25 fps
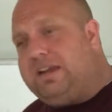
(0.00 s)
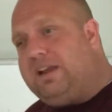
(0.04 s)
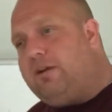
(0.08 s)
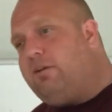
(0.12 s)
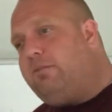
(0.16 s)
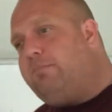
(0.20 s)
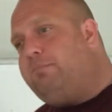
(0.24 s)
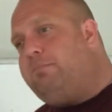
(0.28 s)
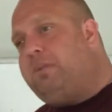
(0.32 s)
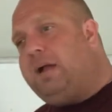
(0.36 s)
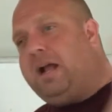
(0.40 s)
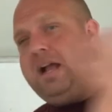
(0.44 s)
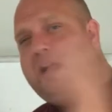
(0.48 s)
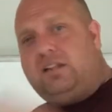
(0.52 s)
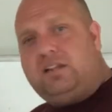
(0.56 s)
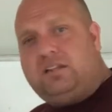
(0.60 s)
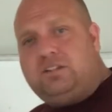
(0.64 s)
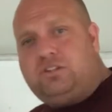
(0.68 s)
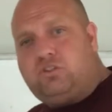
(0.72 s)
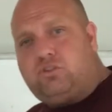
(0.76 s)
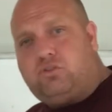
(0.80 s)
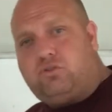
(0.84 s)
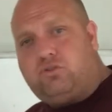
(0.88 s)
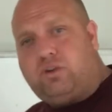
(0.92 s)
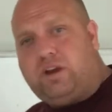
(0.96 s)
Now, a
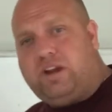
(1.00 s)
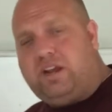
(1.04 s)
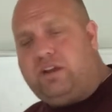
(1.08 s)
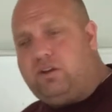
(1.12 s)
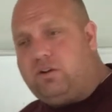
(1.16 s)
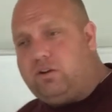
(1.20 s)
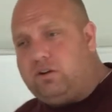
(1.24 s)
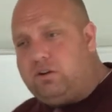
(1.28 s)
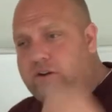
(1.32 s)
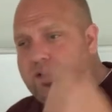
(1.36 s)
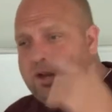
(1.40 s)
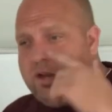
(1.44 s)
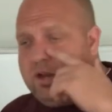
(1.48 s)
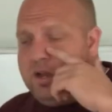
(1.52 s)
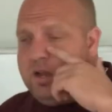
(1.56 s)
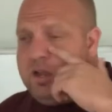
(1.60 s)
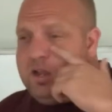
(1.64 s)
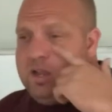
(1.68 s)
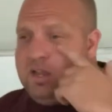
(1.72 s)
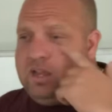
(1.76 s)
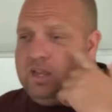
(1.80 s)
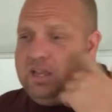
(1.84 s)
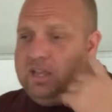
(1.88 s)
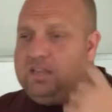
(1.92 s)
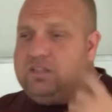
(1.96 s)
balanced trainer
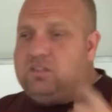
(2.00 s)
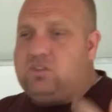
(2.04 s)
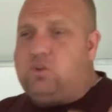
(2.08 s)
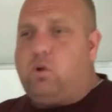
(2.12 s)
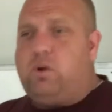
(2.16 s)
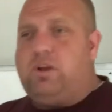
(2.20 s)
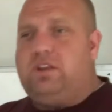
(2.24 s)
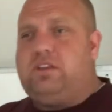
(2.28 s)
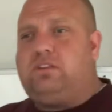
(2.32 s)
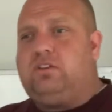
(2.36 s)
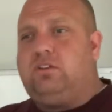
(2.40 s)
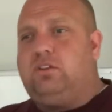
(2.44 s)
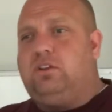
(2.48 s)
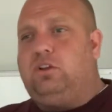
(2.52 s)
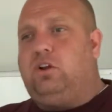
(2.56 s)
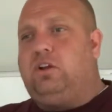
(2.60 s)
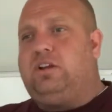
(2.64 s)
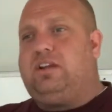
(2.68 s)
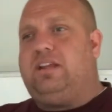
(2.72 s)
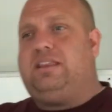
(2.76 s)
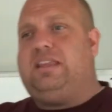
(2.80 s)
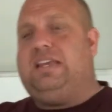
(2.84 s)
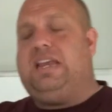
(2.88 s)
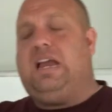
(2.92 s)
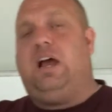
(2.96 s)
is going to look
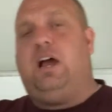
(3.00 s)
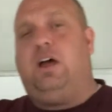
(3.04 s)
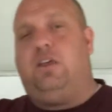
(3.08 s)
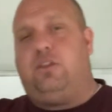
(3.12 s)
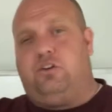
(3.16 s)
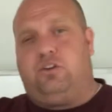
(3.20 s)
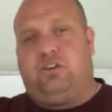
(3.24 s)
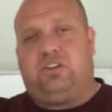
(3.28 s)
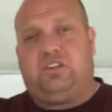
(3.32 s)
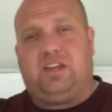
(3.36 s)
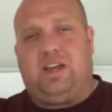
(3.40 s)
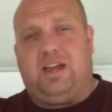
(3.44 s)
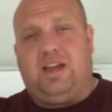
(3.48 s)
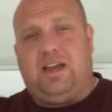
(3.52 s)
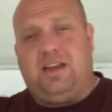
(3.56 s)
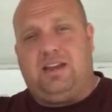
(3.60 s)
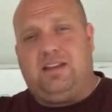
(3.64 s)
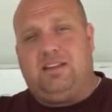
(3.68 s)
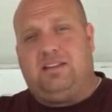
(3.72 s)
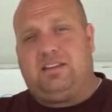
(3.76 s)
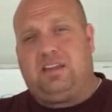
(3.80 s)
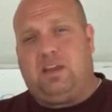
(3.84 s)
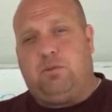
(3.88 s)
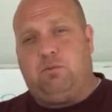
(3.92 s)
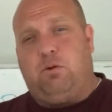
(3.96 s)
at the other side
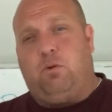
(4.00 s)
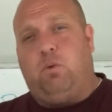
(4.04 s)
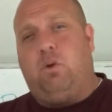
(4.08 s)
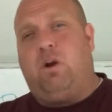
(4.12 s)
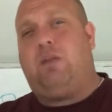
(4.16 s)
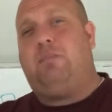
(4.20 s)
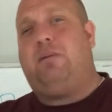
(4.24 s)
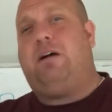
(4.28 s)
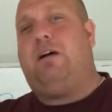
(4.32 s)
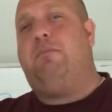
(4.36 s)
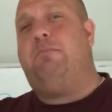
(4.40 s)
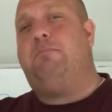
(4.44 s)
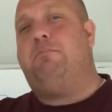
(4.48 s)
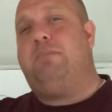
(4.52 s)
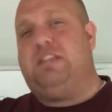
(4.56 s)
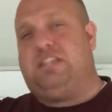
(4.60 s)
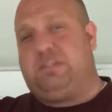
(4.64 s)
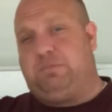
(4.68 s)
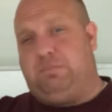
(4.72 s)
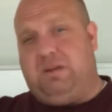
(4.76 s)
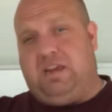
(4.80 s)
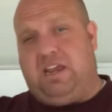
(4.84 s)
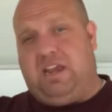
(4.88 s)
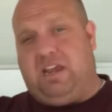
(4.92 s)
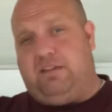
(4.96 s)
and say, well, what about
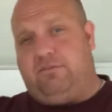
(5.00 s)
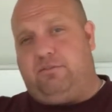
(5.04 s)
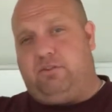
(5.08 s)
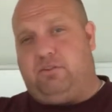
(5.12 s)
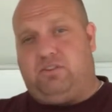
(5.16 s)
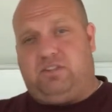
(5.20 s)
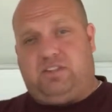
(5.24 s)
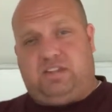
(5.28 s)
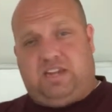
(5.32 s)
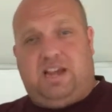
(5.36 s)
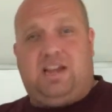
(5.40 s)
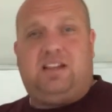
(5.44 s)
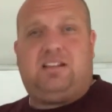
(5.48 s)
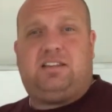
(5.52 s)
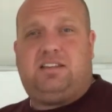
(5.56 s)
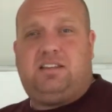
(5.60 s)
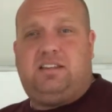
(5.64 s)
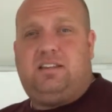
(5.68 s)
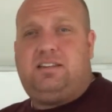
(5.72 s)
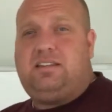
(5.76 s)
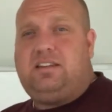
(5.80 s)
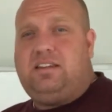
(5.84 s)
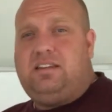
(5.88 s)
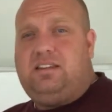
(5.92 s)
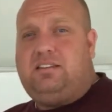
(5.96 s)
misbehaviors? Yes,
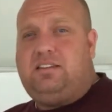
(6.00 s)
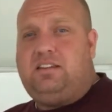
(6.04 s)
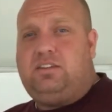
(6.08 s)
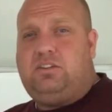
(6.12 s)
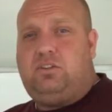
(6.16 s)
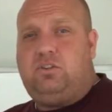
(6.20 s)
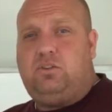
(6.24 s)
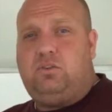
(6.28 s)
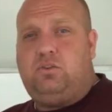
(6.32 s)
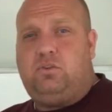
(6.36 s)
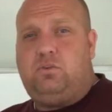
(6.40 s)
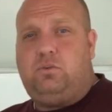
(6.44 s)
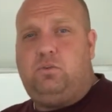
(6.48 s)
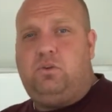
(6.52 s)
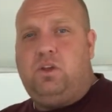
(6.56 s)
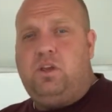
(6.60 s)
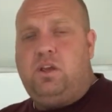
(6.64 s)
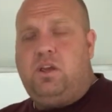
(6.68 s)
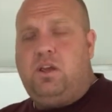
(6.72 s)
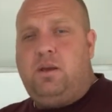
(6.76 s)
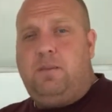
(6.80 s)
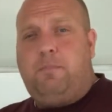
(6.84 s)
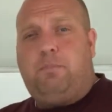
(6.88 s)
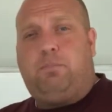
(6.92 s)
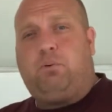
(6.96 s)
it's easy to
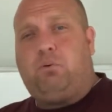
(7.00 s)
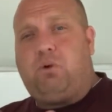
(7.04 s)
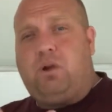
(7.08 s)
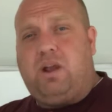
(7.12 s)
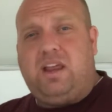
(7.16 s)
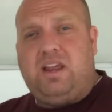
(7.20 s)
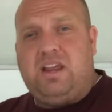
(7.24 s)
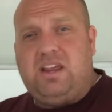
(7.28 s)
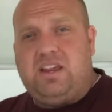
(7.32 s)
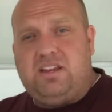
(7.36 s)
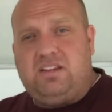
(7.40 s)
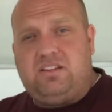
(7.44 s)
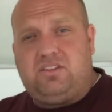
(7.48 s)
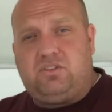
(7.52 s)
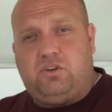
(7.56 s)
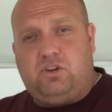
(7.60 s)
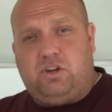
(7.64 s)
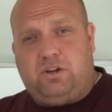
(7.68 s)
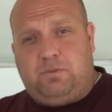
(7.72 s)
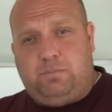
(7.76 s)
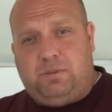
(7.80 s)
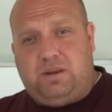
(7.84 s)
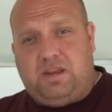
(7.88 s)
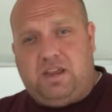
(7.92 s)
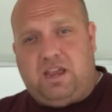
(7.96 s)
praise
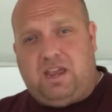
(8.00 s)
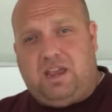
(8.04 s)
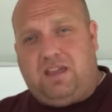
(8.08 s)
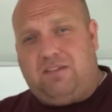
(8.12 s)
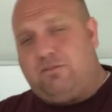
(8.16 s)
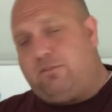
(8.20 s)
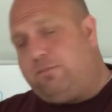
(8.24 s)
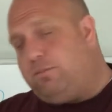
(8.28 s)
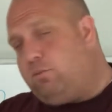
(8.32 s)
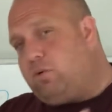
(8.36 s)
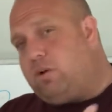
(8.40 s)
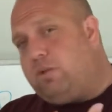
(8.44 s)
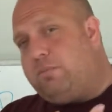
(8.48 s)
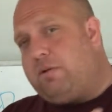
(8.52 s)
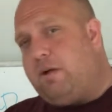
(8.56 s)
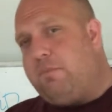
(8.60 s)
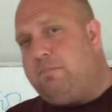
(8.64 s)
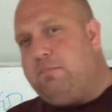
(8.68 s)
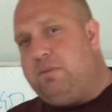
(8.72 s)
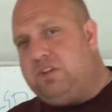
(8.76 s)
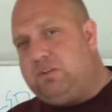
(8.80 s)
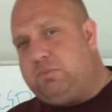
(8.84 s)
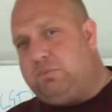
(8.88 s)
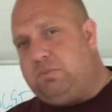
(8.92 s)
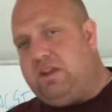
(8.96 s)
good behavior, but what about
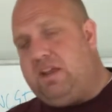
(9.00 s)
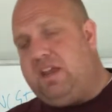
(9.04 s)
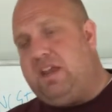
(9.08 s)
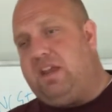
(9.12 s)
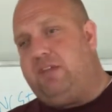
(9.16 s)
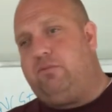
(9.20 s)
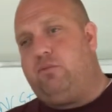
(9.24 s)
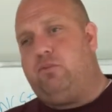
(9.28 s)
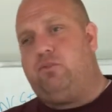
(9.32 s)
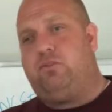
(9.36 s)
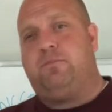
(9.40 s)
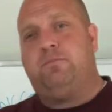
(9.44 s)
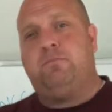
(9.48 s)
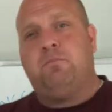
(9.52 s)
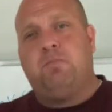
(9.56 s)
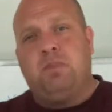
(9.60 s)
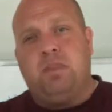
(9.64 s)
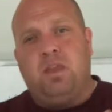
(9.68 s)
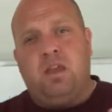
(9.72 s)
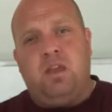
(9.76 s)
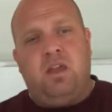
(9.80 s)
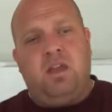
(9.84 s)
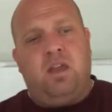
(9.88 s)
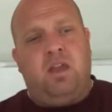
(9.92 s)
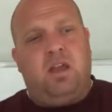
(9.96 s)
misbehaviors?
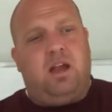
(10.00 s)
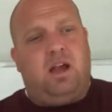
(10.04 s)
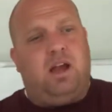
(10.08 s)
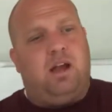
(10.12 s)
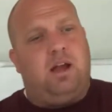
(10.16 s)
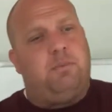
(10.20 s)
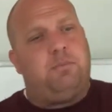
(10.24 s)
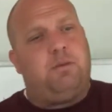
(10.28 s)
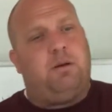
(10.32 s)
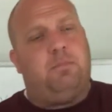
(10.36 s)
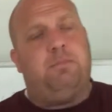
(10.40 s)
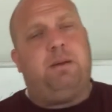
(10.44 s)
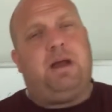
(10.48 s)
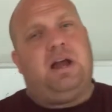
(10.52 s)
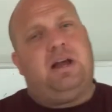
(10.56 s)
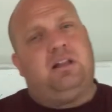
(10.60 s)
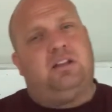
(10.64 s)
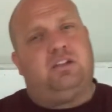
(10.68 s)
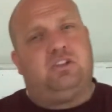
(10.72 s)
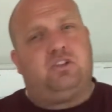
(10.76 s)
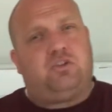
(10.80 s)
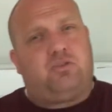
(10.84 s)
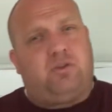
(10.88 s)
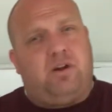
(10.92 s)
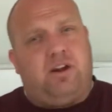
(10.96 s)
A
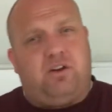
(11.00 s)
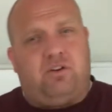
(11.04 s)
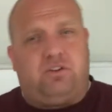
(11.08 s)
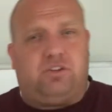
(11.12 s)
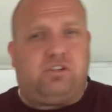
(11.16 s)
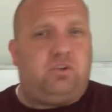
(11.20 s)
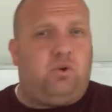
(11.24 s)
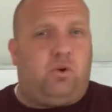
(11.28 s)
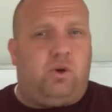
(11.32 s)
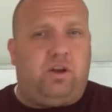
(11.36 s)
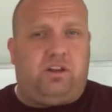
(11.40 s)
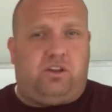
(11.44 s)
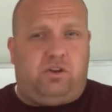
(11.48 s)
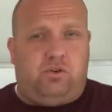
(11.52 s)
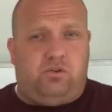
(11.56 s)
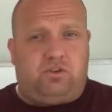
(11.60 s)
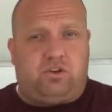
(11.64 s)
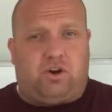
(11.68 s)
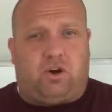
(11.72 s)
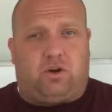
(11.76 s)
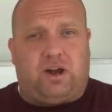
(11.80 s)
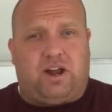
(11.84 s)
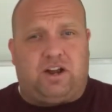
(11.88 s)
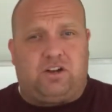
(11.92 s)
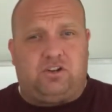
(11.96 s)
balanced trainer is going to use
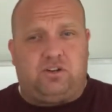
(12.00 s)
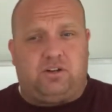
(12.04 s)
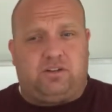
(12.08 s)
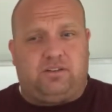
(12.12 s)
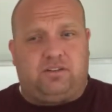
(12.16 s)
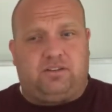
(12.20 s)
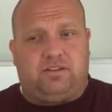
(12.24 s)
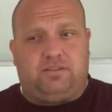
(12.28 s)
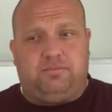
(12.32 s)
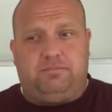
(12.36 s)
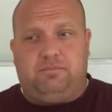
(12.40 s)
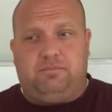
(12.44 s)
corrections.